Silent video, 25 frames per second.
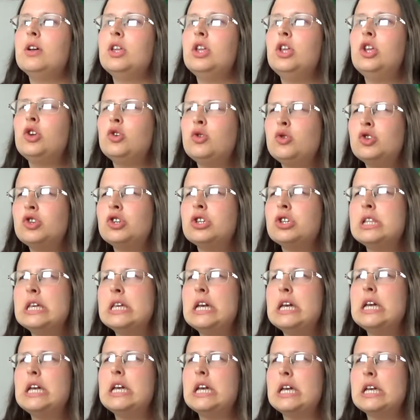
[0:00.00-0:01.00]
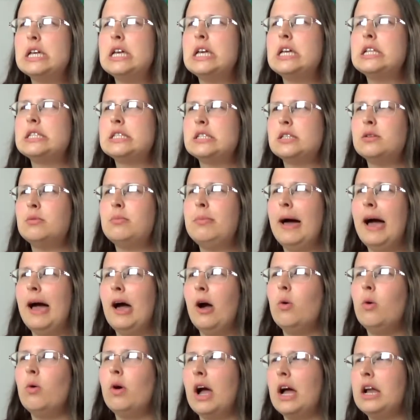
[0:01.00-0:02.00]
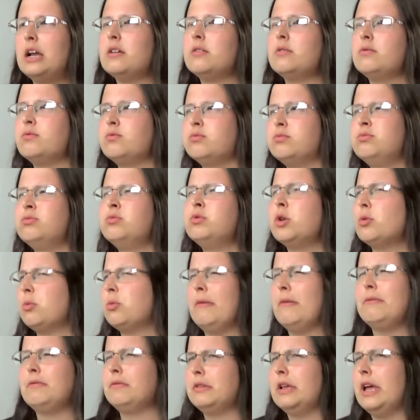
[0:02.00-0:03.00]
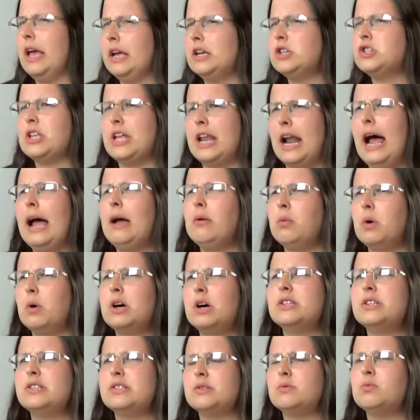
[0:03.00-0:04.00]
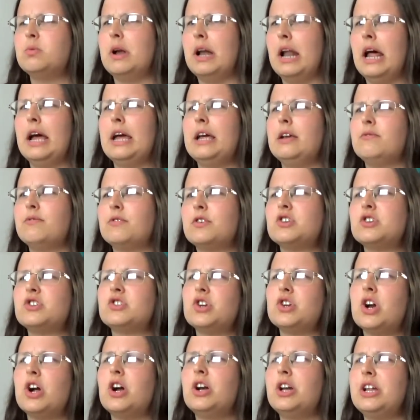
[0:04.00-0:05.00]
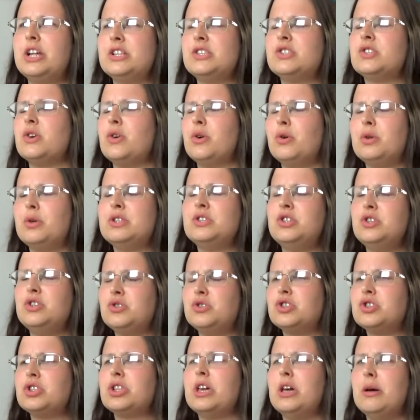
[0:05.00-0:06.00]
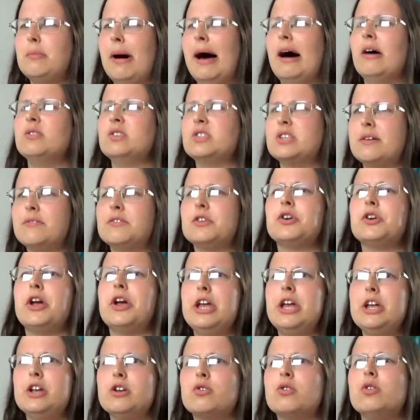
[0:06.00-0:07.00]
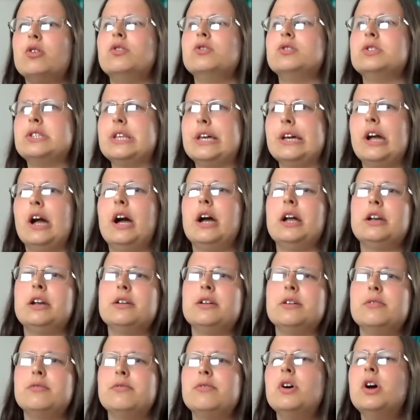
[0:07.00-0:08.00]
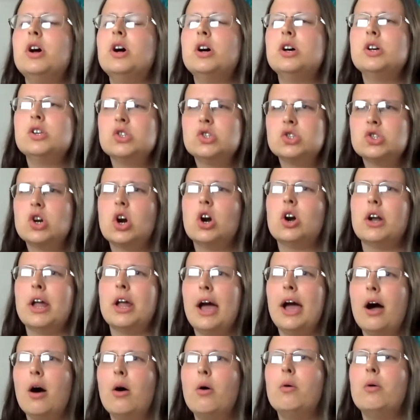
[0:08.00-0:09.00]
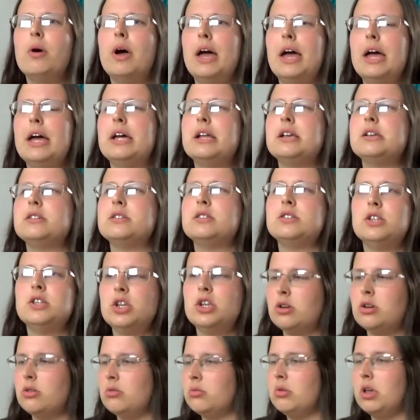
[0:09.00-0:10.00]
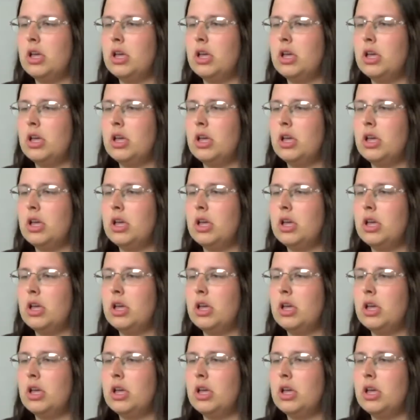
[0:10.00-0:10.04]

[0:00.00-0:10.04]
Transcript: usually it's about kind of the roughly age that I was when I first started. So it's usually about seven or eight year olds that kind of start out and you know